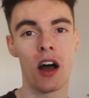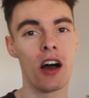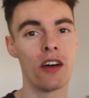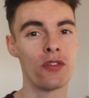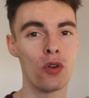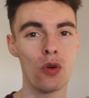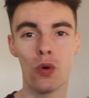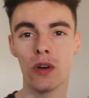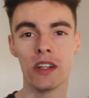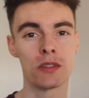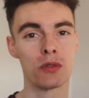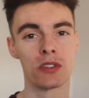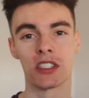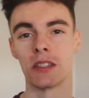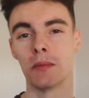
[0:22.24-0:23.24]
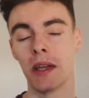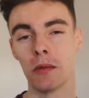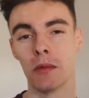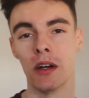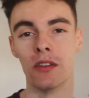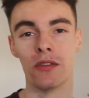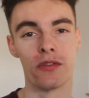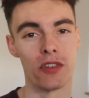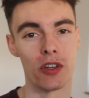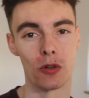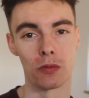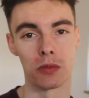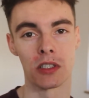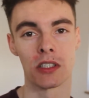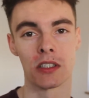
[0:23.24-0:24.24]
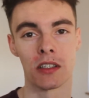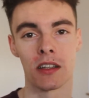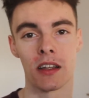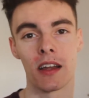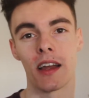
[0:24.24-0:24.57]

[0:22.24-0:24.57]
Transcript: I've always wanted to make my own films,